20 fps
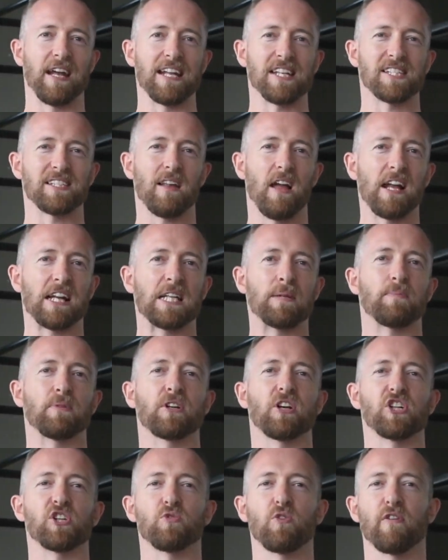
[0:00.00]
it's likely
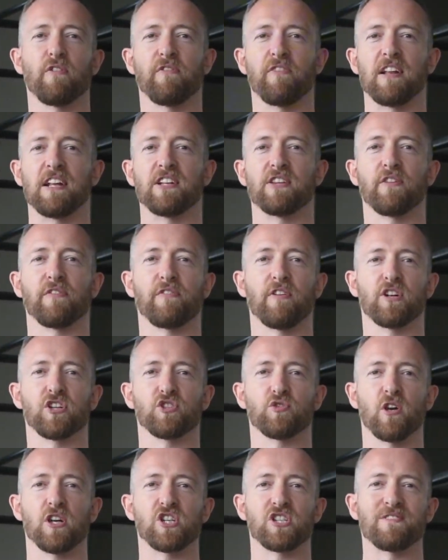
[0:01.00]
because you are feeling the
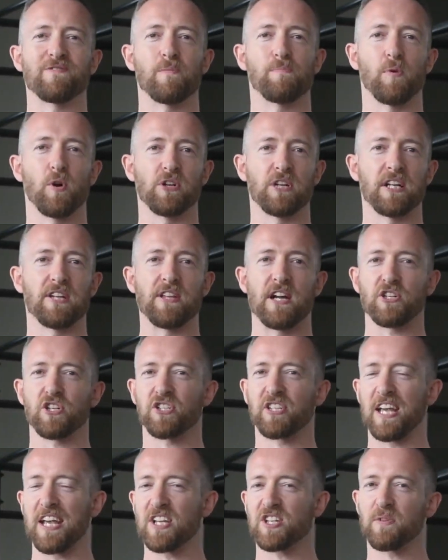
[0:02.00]
frustration of a body that
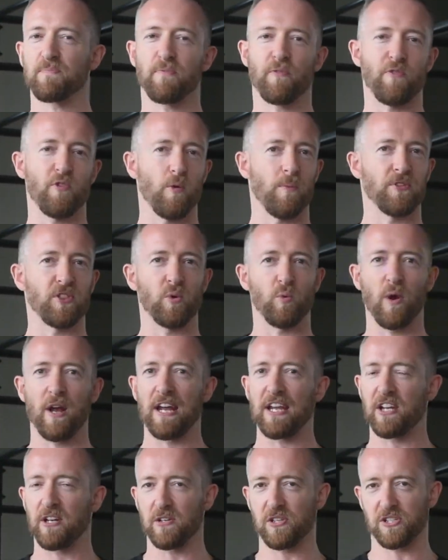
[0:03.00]
just isn't performing the way
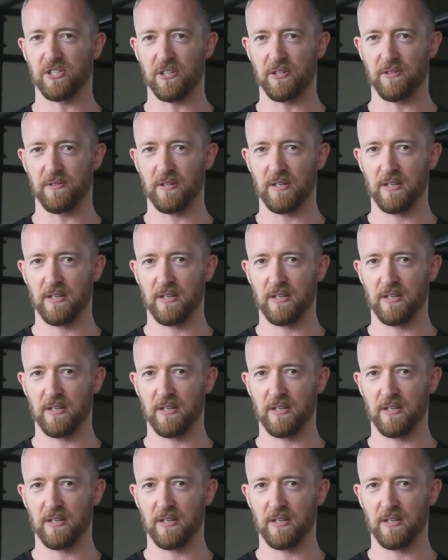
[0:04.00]
it used to.